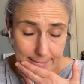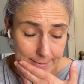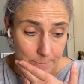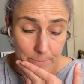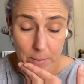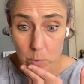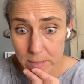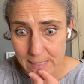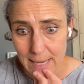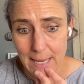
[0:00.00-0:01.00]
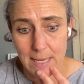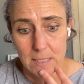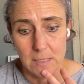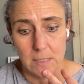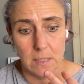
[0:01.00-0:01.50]
most
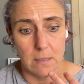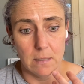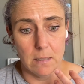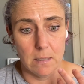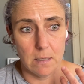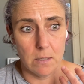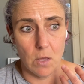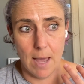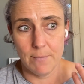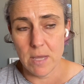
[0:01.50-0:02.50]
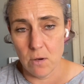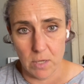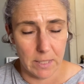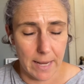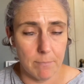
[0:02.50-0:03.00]
days I'm
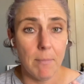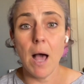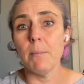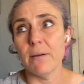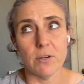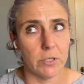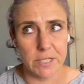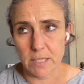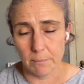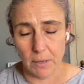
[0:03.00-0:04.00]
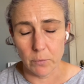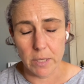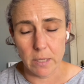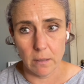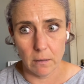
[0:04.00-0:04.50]
hearing like, Mom, I've already done my
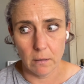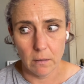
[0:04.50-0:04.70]
reading.